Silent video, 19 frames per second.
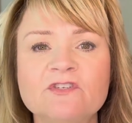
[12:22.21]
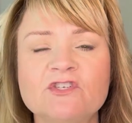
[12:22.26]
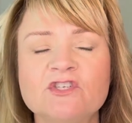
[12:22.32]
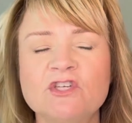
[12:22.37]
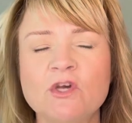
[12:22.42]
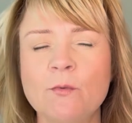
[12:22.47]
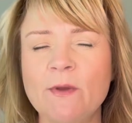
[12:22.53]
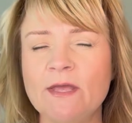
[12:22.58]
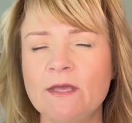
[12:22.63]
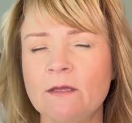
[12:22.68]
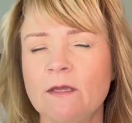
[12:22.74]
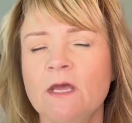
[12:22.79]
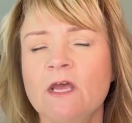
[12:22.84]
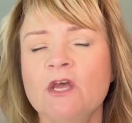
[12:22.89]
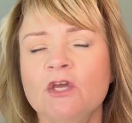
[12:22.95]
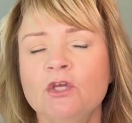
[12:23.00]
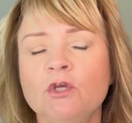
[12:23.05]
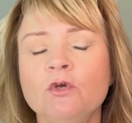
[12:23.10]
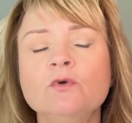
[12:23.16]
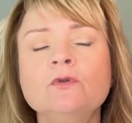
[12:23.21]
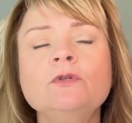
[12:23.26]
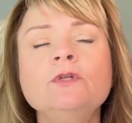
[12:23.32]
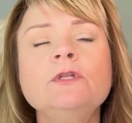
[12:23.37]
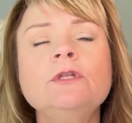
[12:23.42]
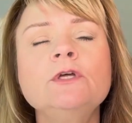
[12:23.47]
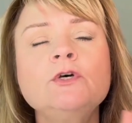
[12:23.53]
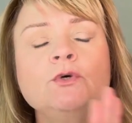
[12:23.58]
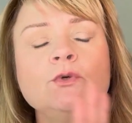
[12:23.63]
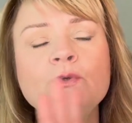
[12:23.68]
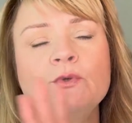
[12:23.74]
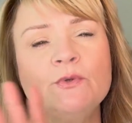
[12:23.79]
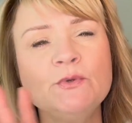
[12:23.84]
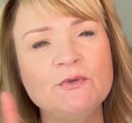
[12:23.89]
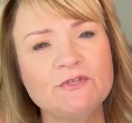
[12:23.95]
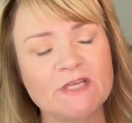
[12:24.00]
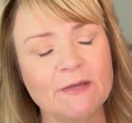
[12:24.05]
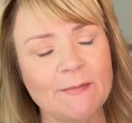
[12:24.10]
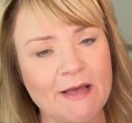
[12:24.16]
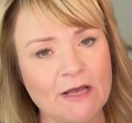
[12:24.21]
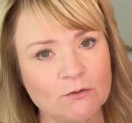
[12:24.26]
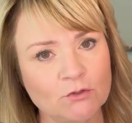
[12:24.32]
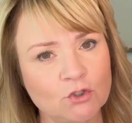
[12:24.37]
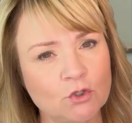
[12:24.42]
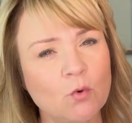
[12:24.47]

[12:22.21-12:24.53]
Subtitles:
So you'll lose about